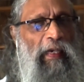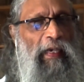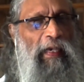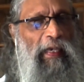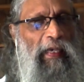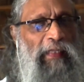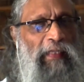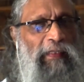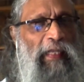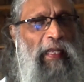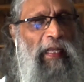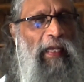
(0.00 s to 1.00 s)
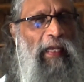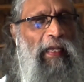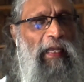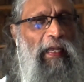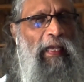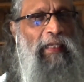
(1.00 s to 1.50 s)
And
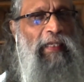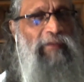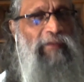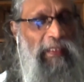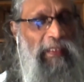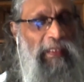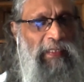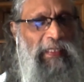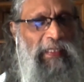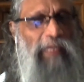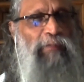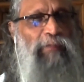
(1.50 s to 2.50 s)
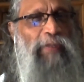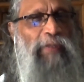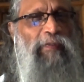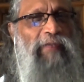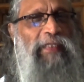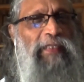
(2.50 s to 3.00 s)
I have seen the same people
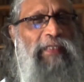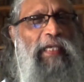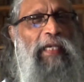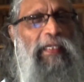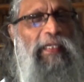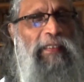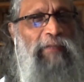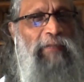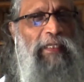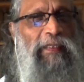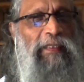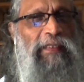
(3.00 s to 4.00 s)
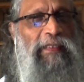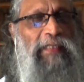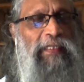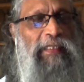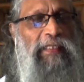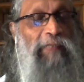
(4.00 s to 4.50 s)
when they are in the middle of the
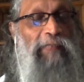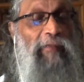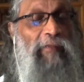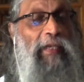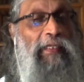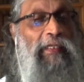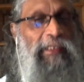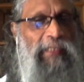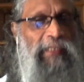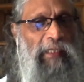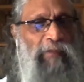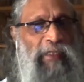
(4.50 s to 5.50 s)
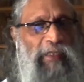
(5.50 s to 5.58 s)
city, very disturbed.